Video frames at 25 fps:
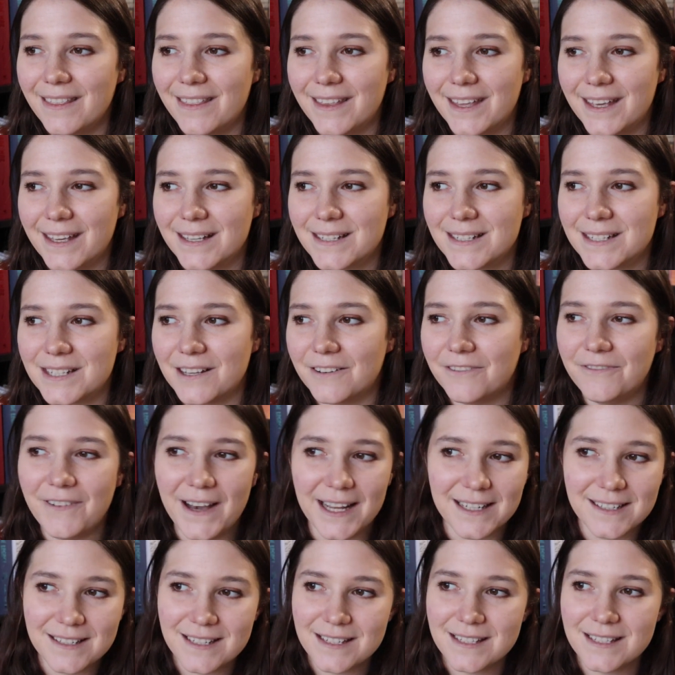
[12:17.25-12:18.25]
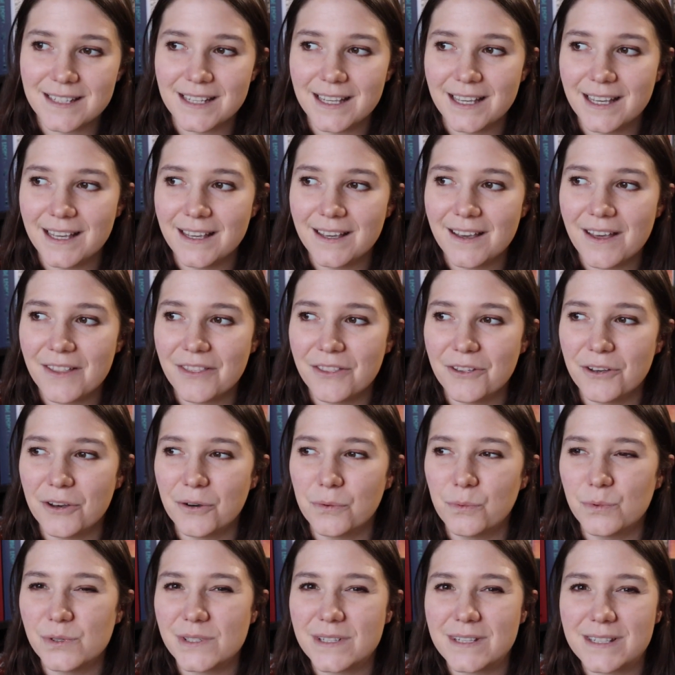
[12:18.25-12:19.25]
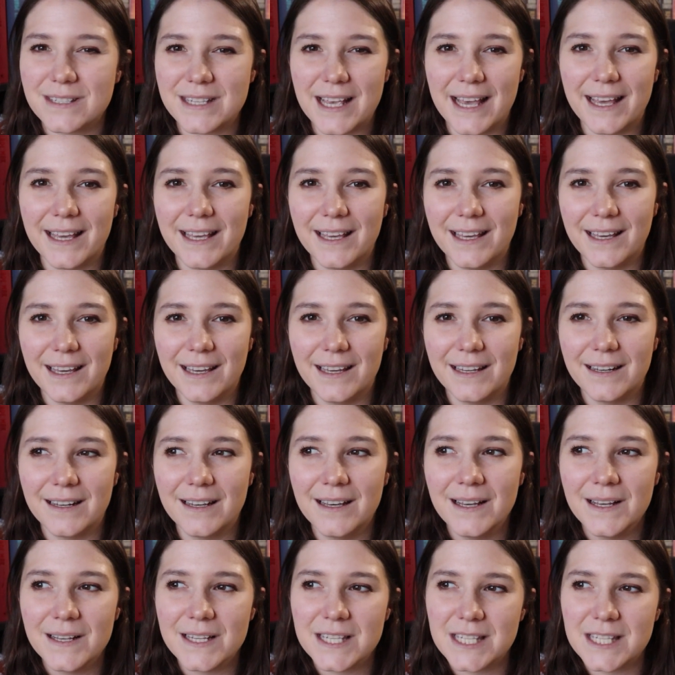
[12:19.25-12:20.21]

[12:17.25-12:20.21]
this fantasy that was set in